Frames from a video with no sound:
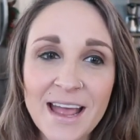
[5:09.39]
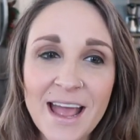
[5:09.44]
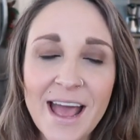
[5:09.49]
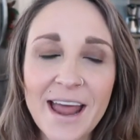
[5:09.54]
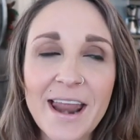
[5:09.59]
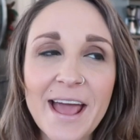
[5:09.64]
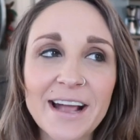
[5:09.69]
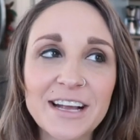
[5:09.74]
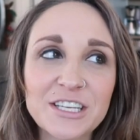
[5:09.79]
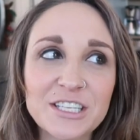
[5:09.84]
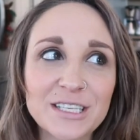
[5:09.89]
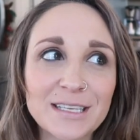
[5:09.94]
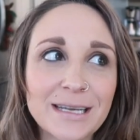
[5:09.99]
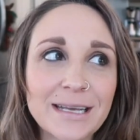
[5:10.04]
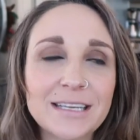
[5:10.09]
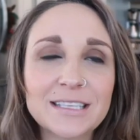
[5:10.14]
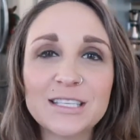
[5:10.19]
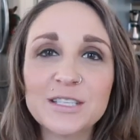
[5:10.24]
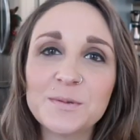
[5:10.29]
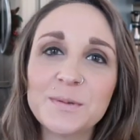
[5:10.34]
And
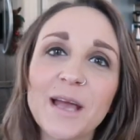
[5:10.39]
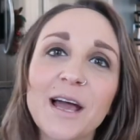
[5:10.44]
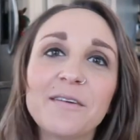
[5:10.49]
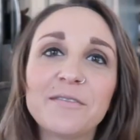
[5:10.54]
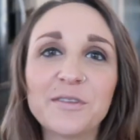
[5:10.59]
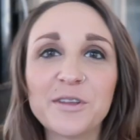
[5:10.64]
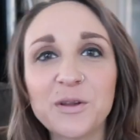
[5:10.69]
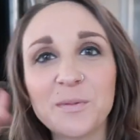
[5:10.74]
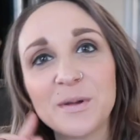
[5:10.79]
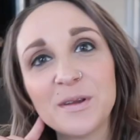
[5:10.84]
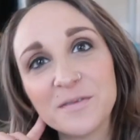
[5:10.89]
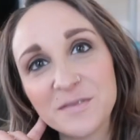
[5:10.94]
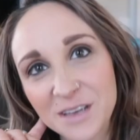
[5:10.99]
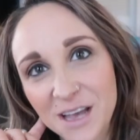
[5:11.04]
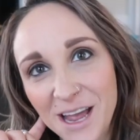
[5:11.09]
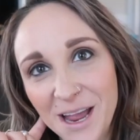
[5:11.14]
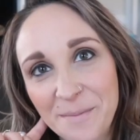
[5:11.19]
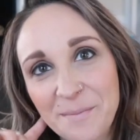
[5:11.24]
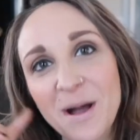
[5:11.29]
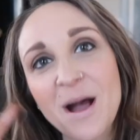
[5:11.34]
actually, since we have a little bit of
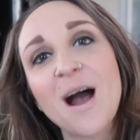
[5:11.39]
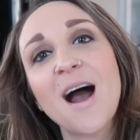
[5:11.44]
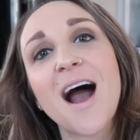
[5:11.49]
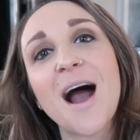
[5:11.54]
time,